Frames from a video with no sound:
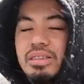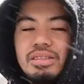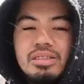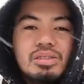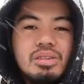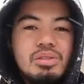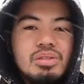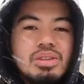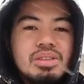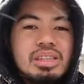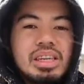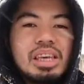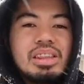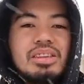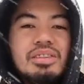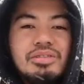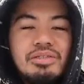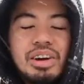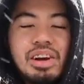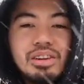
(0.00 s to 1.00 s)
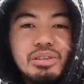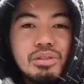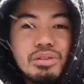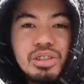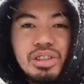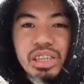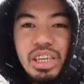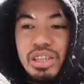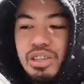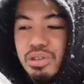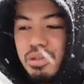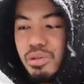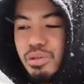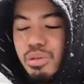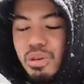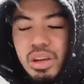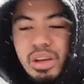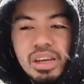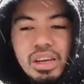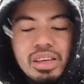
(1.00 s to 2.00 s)
So the 10th and final essential
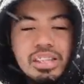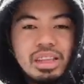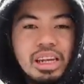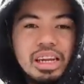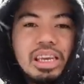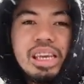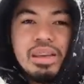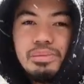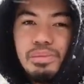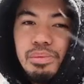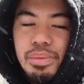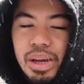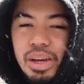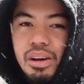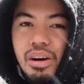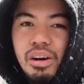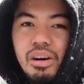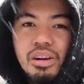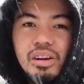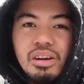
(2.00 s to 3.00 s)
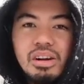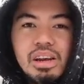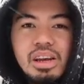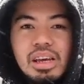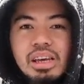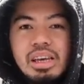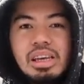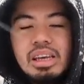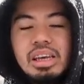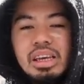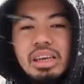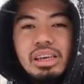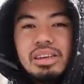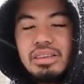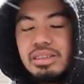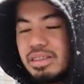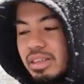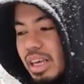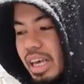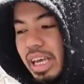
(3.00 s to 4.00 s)
that I keep in my car
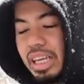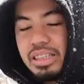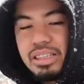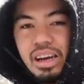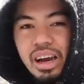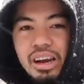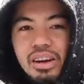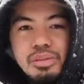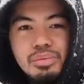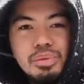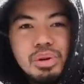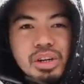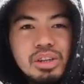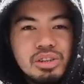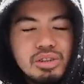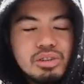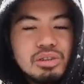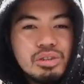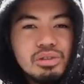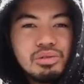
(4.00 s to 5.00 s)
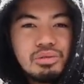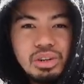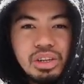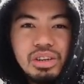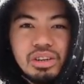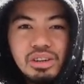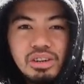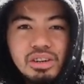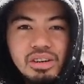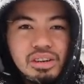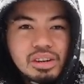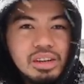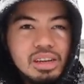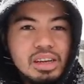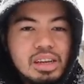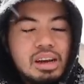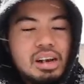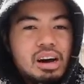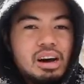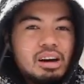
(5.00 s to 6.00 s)
is a tire pressure reader,
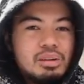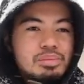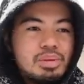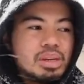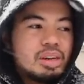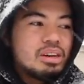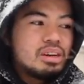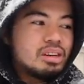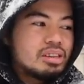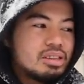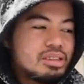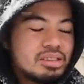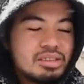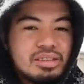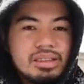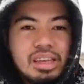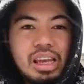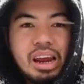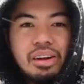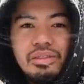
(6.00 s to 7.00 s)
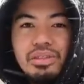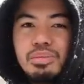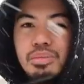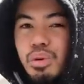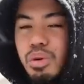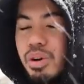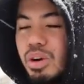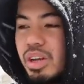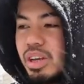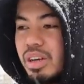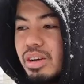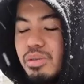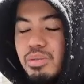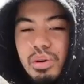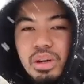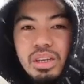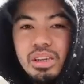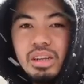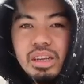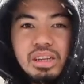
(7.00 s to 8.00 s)
because every morning
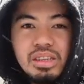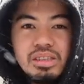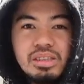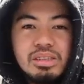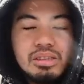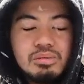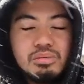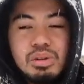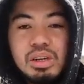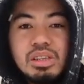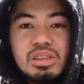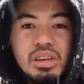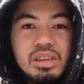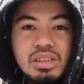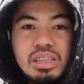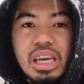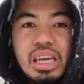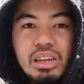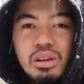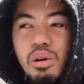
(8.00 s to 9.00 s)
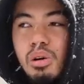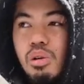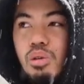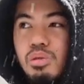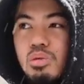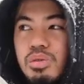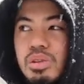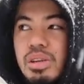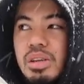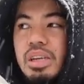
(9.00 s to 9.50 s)
when it does get cold,